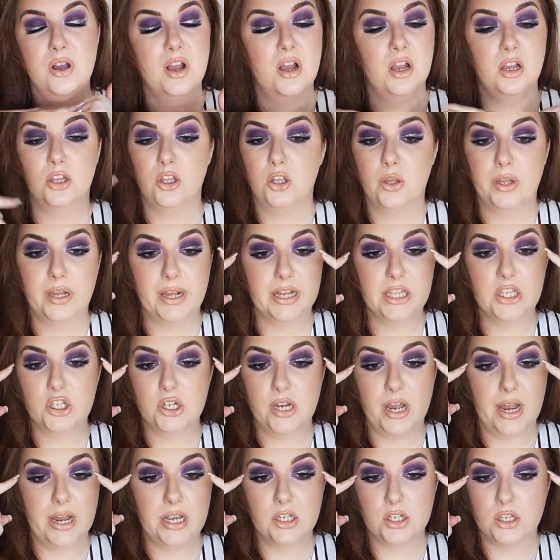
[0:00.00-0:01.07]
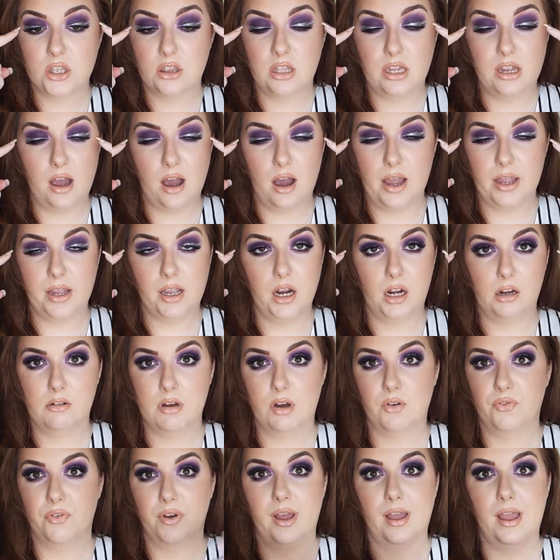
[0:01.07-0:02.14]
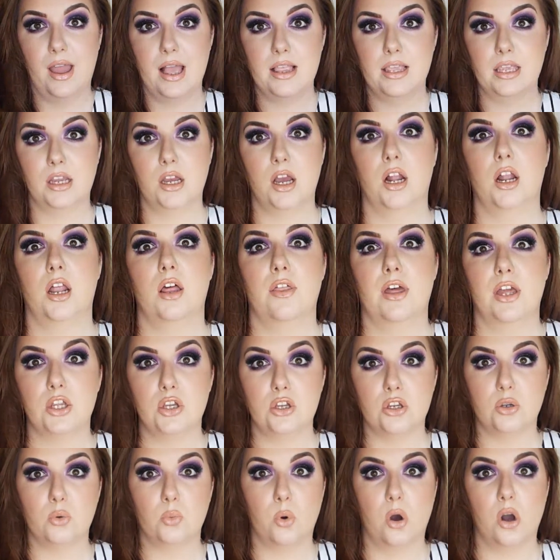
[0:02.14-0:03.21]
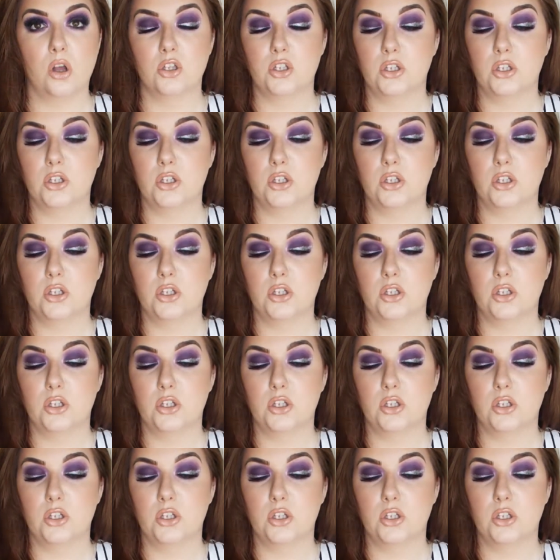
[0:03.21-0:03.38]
You can change the eye colour up for any colour that you want,